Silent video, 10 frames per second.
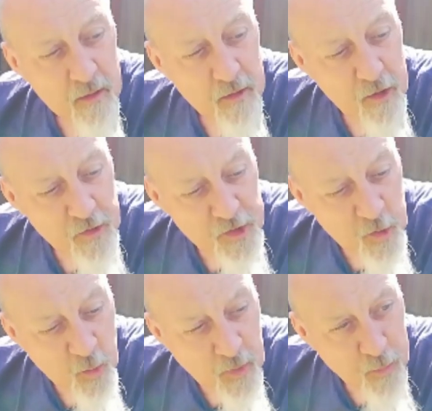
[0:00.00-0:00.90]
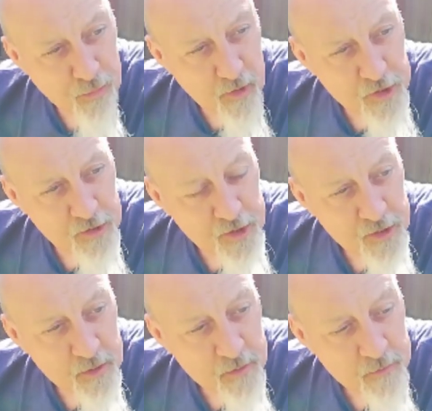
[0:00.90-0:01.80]
losing all my
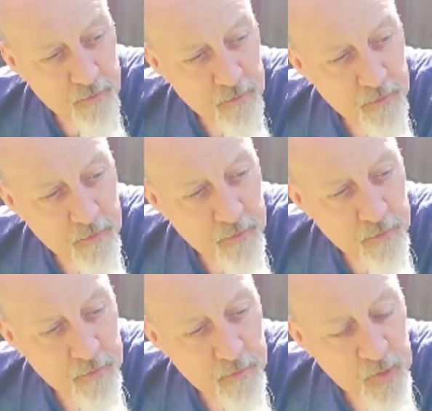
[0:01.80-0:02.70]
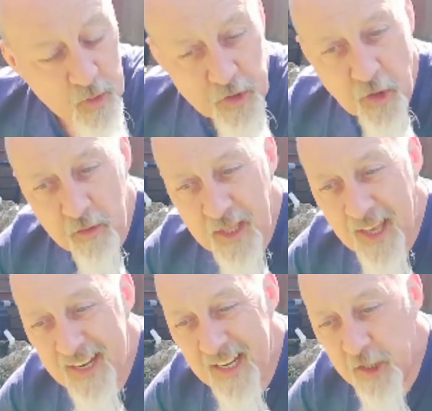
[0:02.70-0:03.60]
produce, not
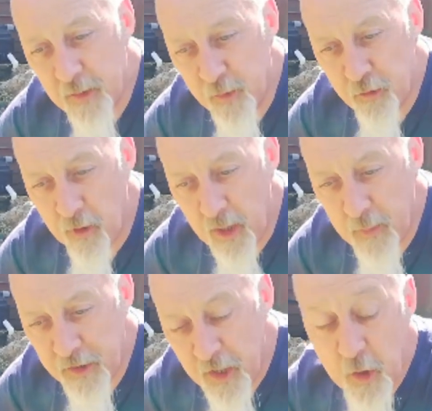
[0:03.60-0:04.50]
gaining subscribers,